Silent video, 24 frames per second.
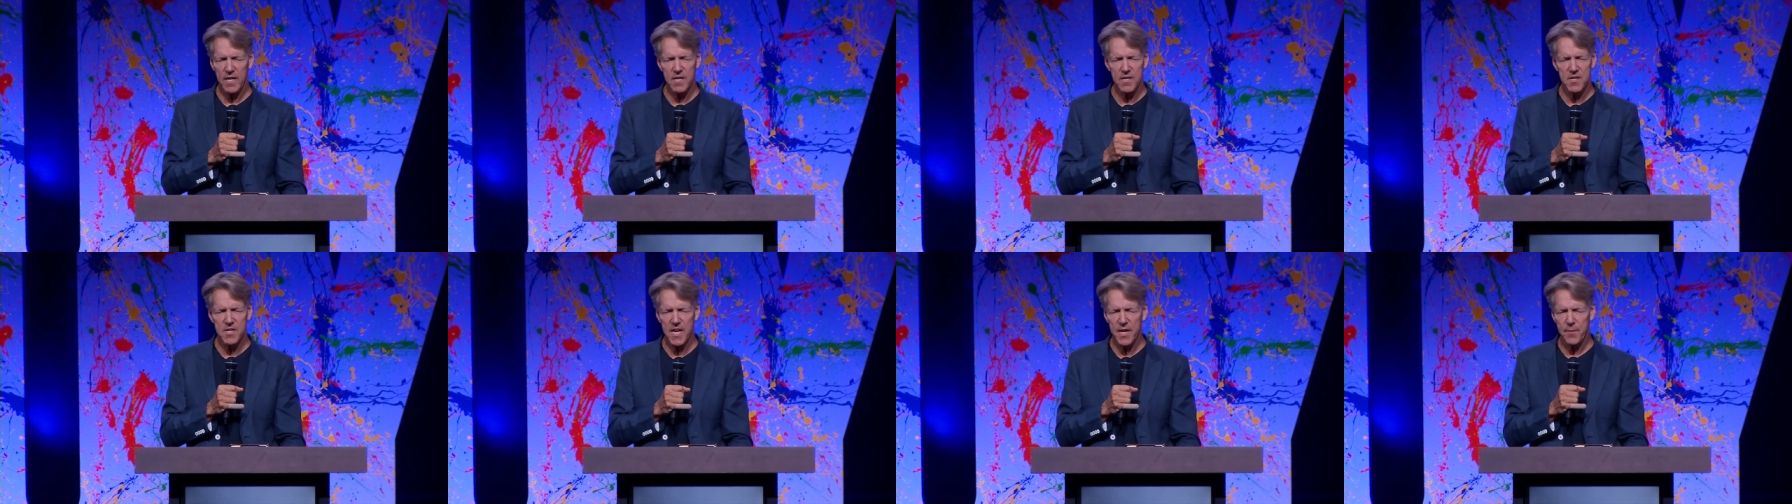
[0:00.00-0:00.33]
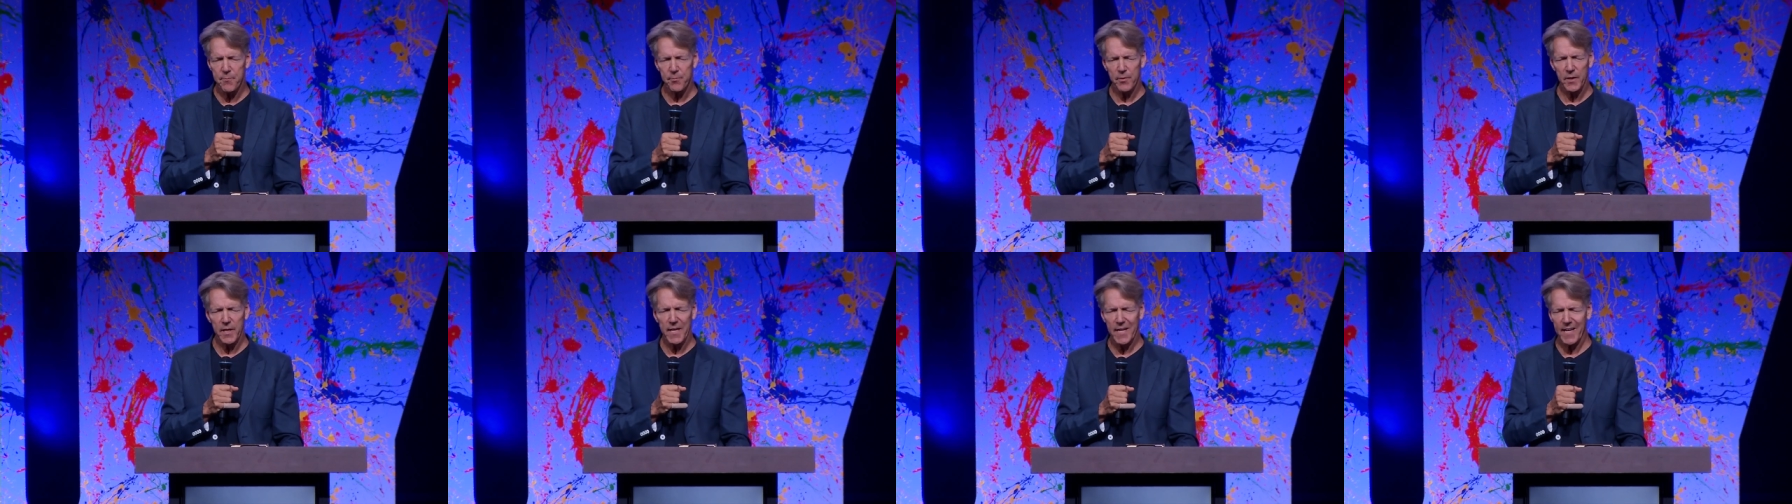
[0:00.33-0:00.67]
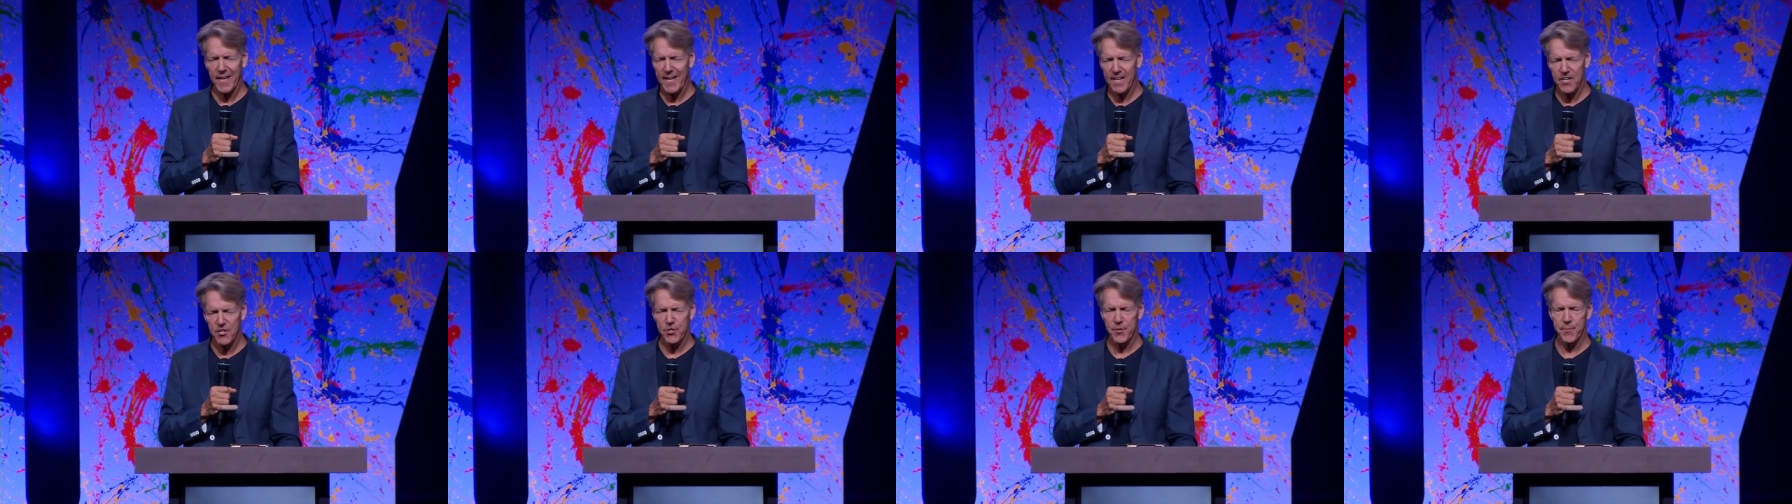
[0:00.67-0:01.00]
and deeply,
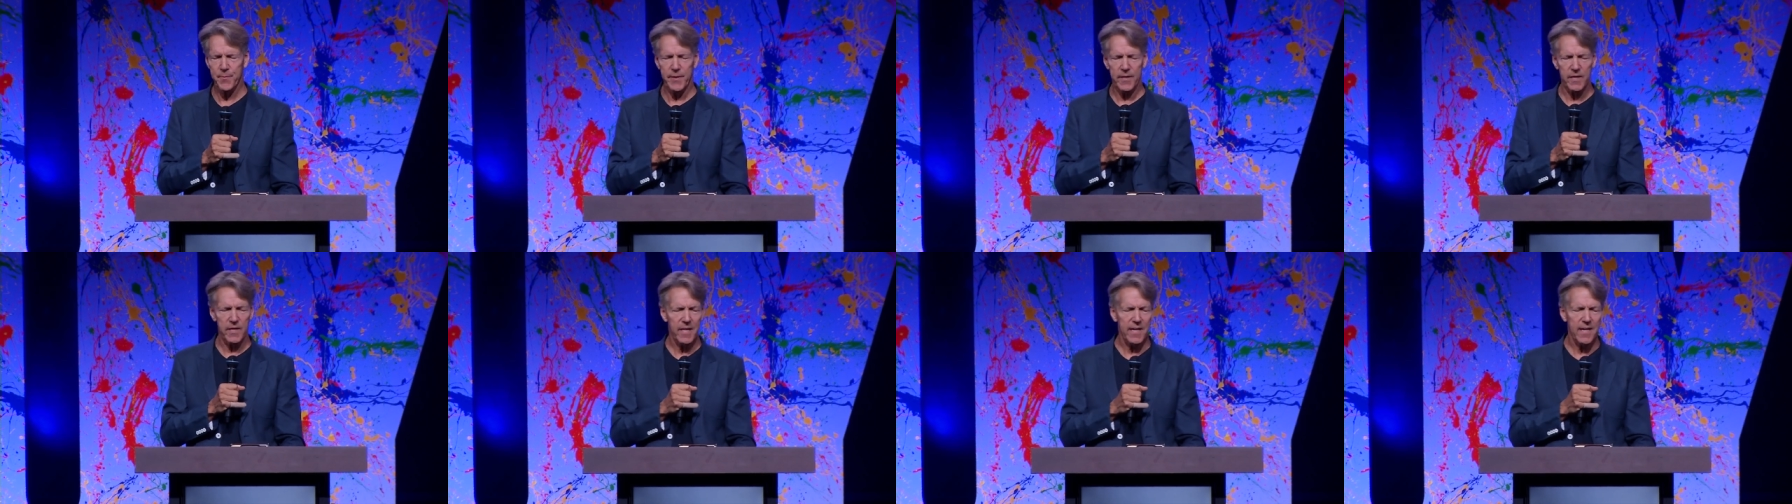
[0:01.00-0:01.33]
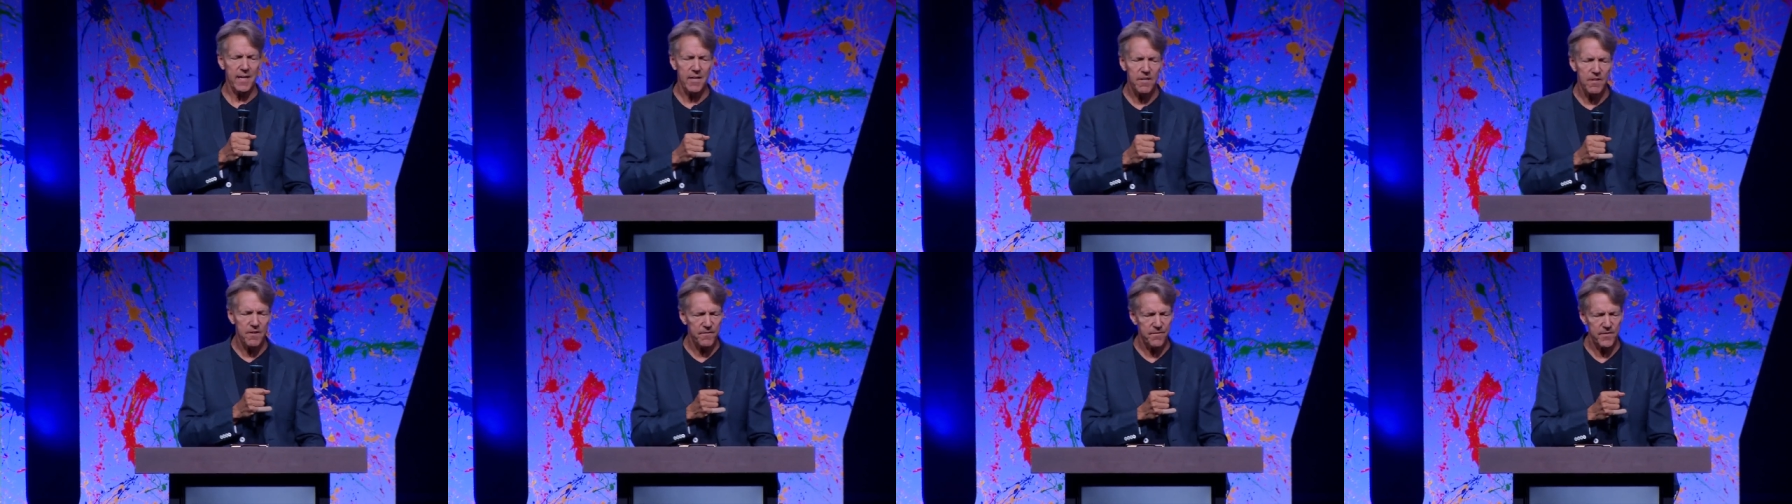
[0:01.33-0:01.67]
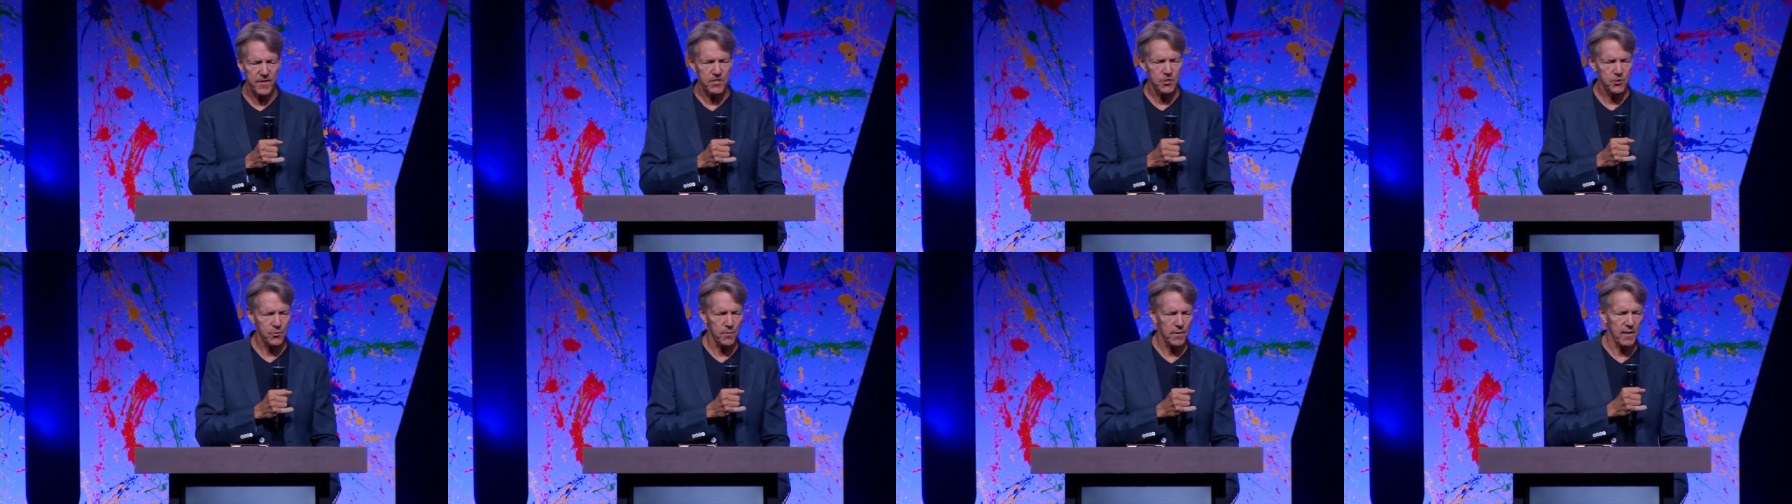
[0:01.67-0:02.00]
intimately,
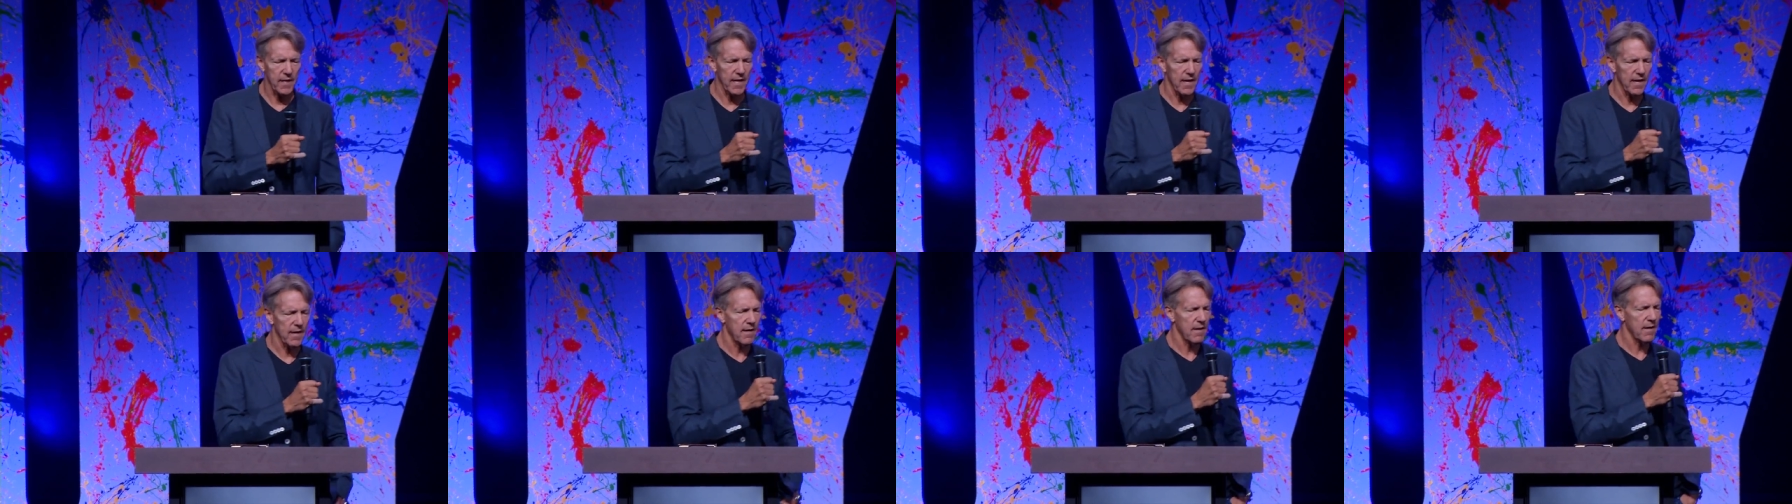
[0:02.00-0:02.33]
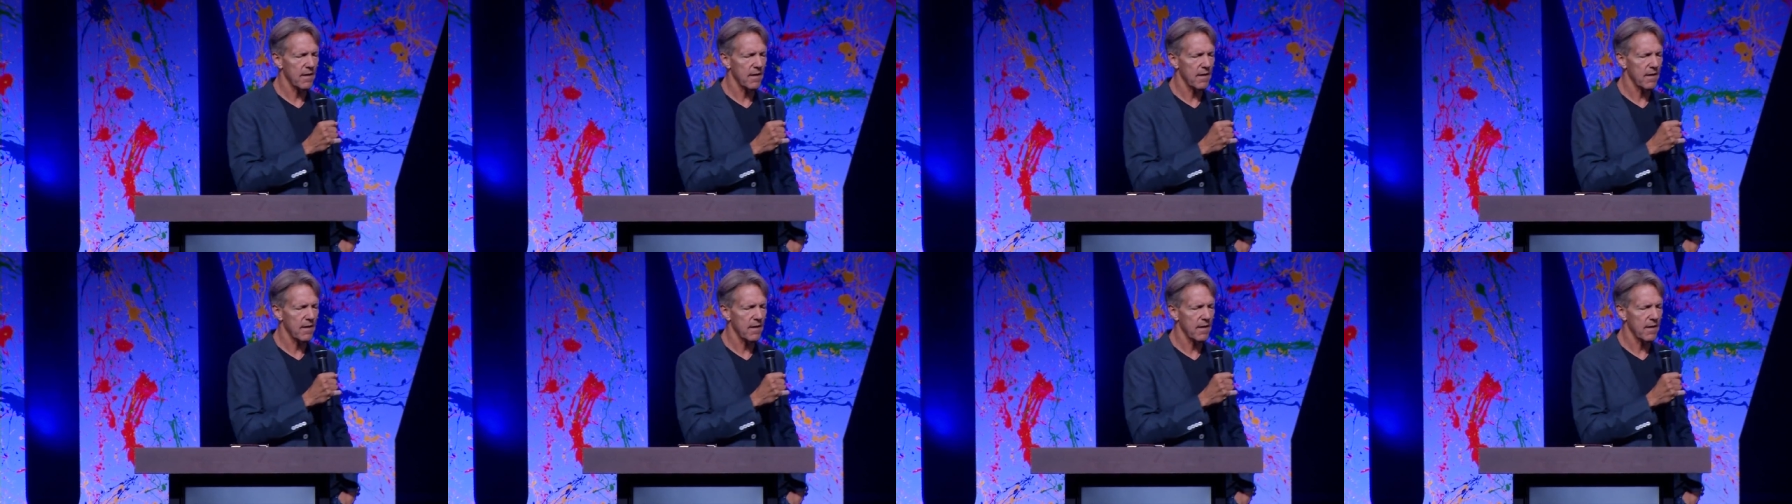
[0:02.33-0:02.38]
individually.